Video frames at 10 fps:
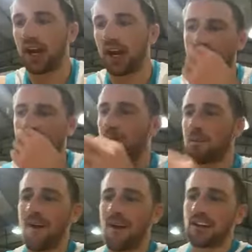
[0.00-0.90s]
it, and
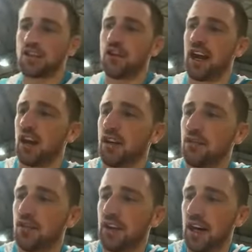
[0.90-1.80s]
I just fell out of love
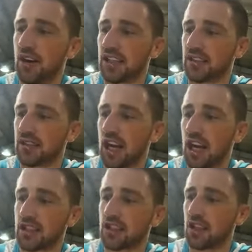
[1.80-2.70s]
with it now. That's
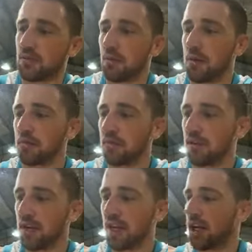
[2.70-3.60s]
the top and bottom of it,
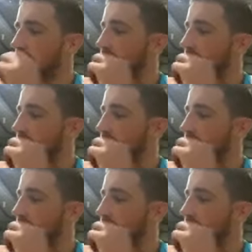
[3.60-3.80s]
really.